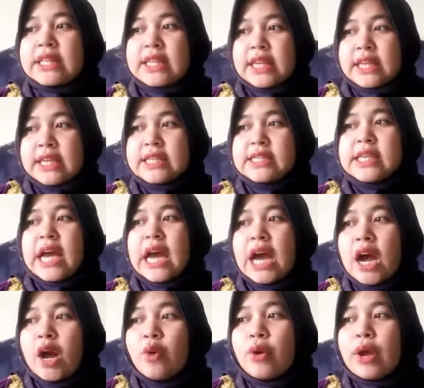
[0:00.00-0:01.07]
That is
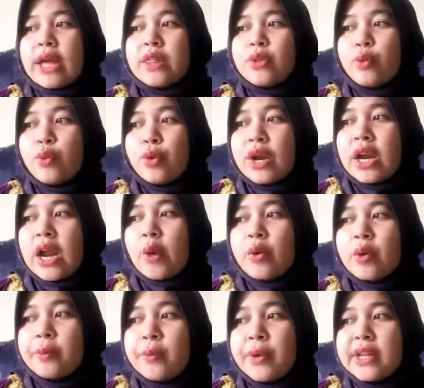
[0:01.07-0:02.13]
how and where
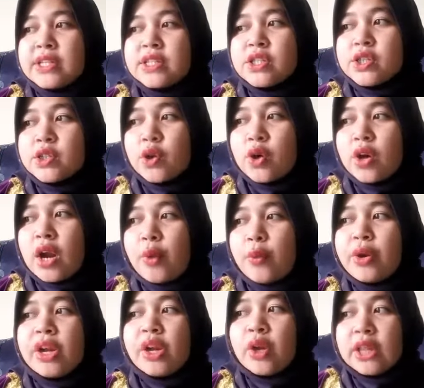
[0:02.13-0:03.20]
our brain store
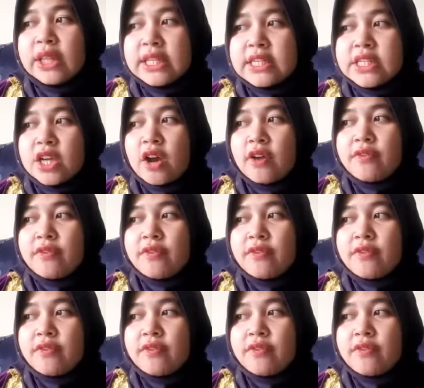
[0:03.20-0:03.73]
our knowledge